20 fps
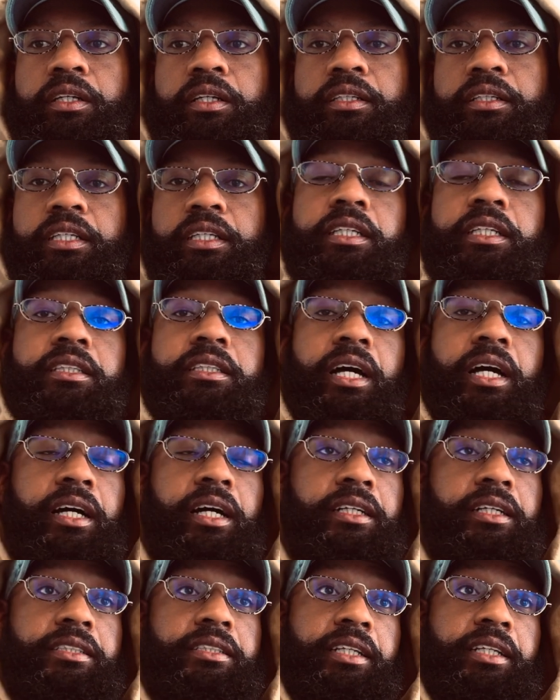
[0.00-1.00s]

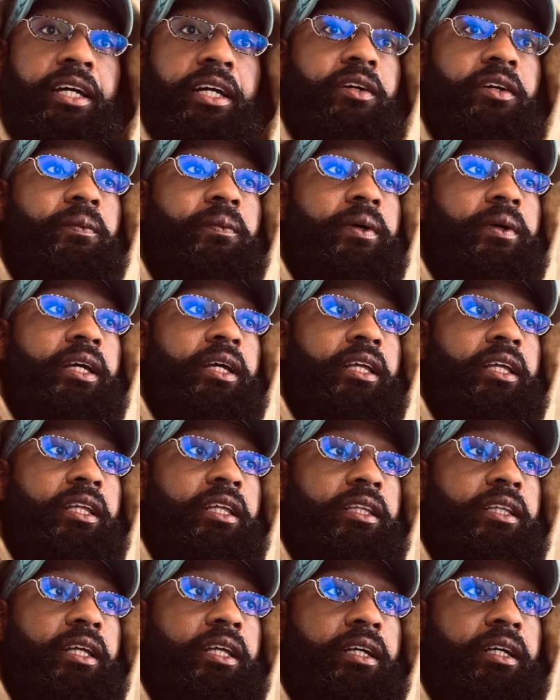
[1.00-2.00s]
detox, like
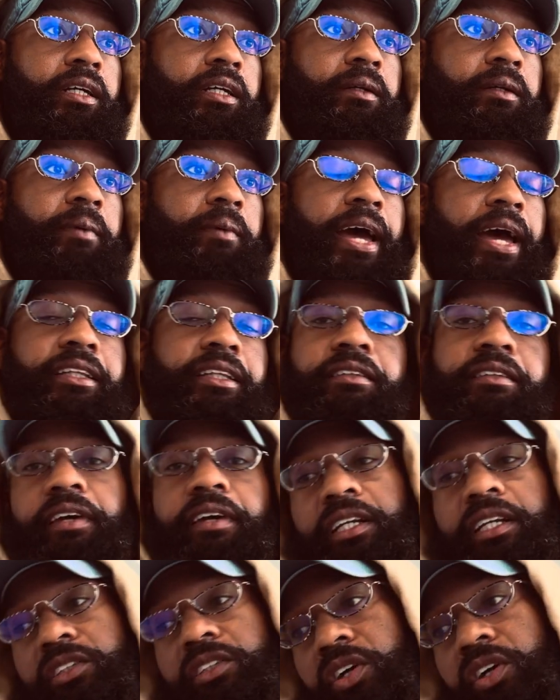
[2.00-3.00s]
with
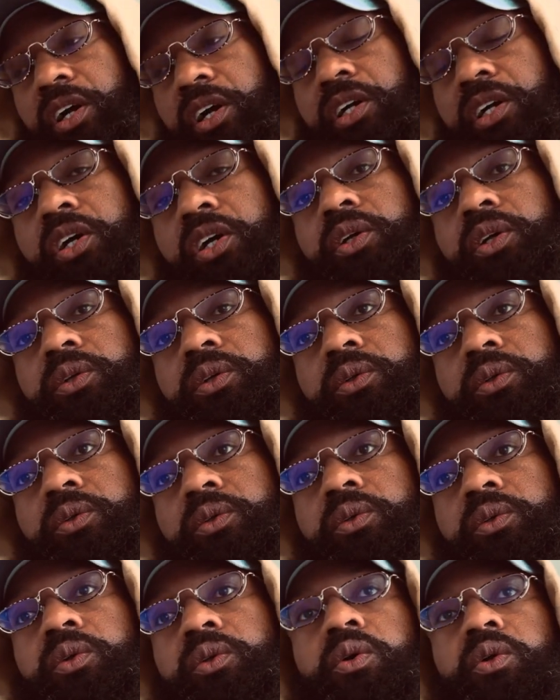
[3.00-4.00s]
activated charcoal,
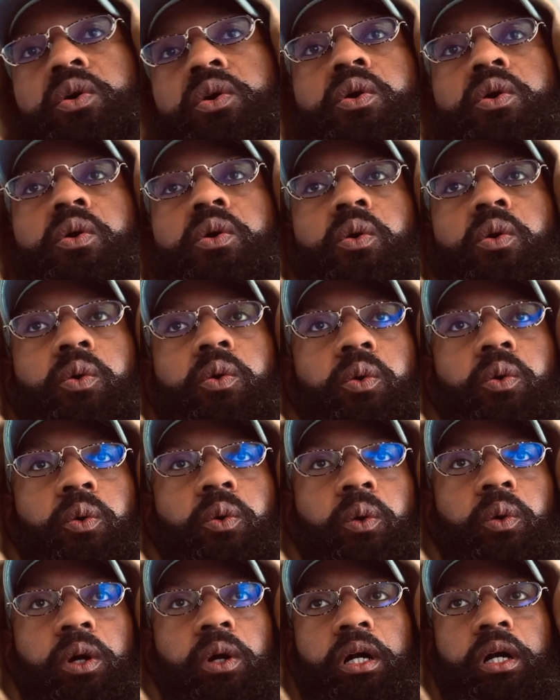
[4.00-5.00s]

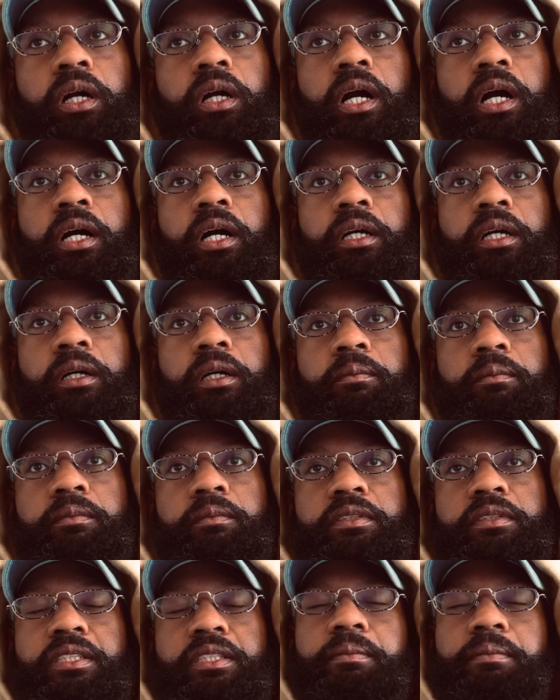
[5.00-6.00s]
or
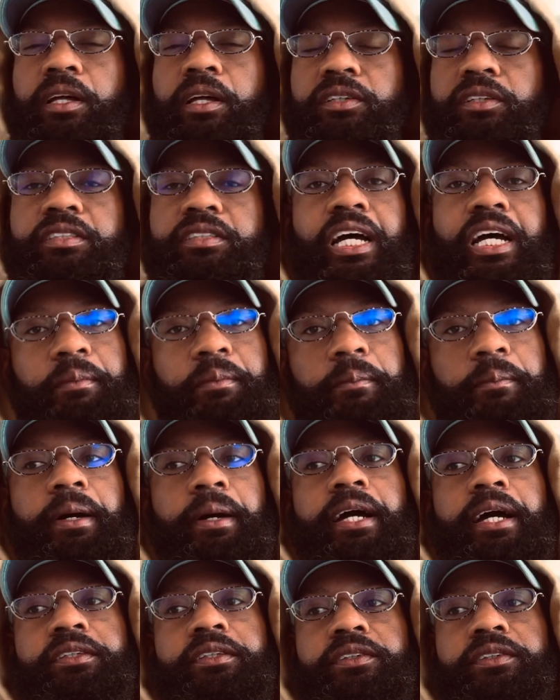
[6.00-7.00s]
some other type of
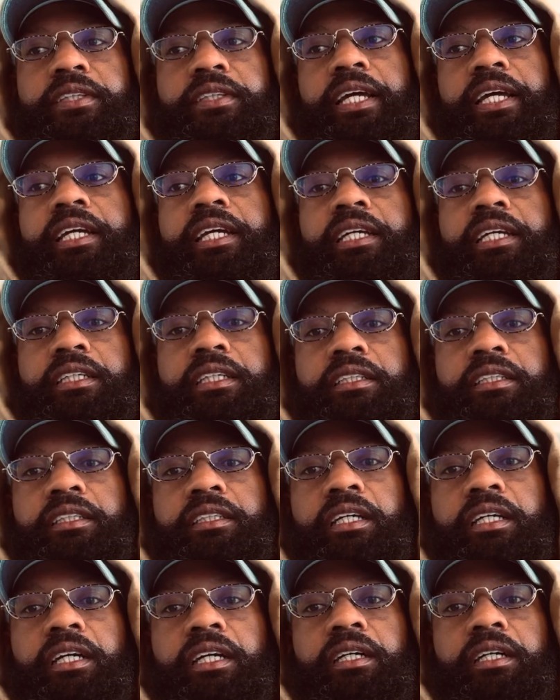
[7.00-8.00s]
binder that can
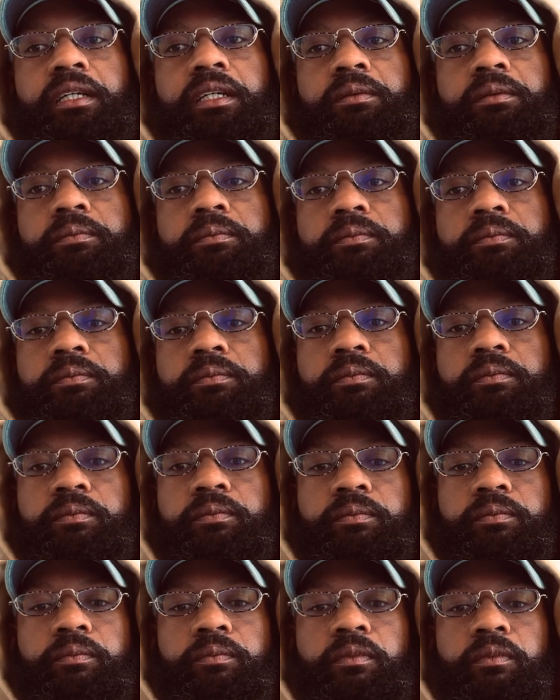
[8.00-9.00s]

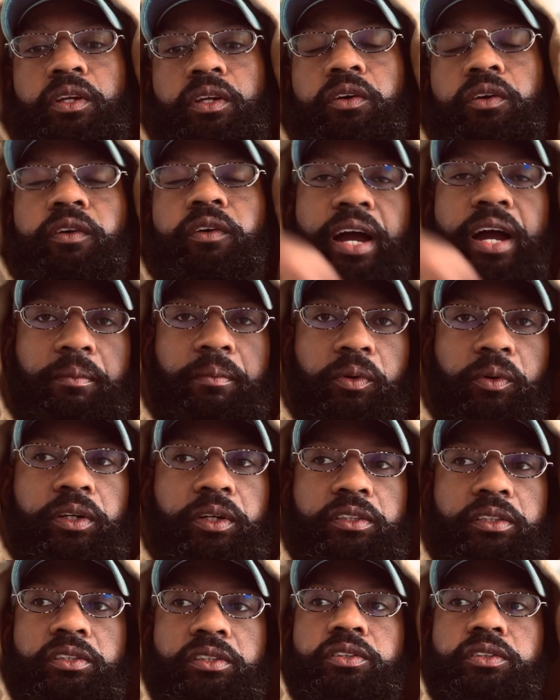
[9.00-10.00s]
grab
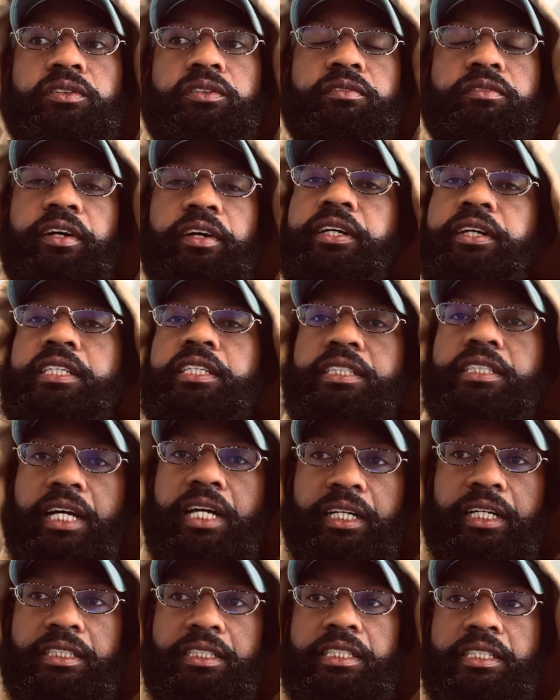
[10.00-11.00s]
onto various
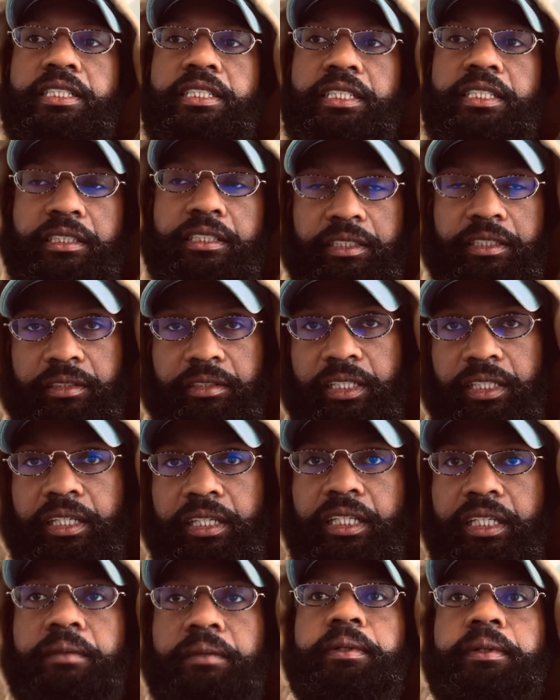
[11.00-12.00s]
toxins and
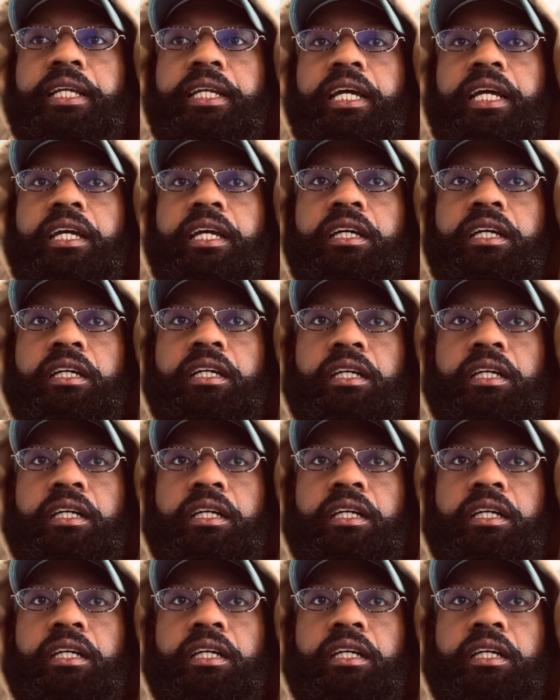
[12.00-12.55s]
eliminate,